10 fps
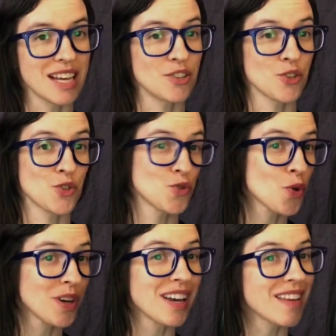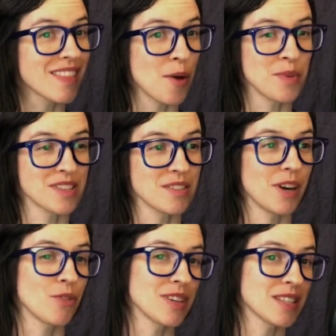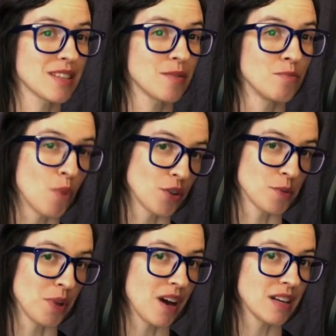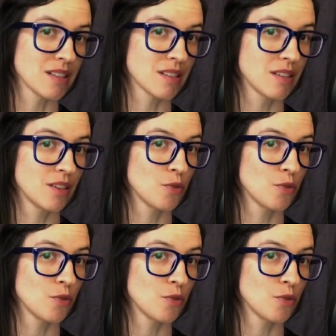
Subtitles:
and destroying them as the virus multiplies,